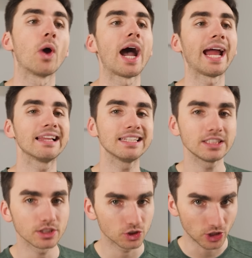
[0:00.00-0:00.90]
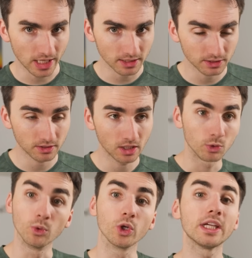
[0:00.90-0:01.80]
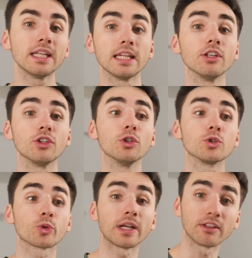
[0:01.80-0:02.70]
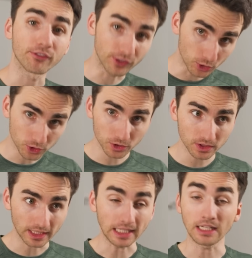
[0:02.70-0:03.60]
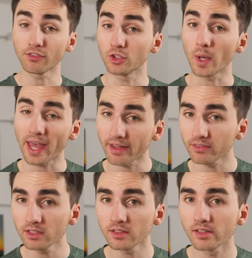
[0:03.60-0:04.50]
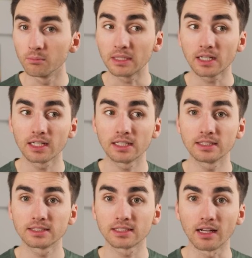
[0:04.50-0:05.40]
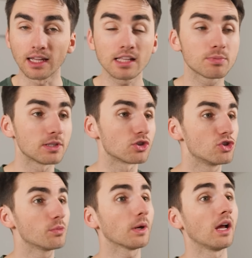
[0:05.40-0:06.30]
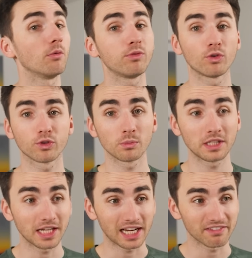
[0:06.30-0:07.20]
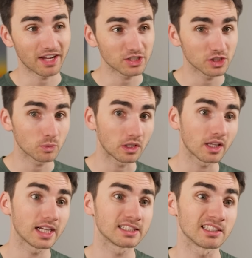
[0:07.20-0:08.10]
highly suggest looking into trading futures if you haven't, because it's been super helpful for me. And I've actually realized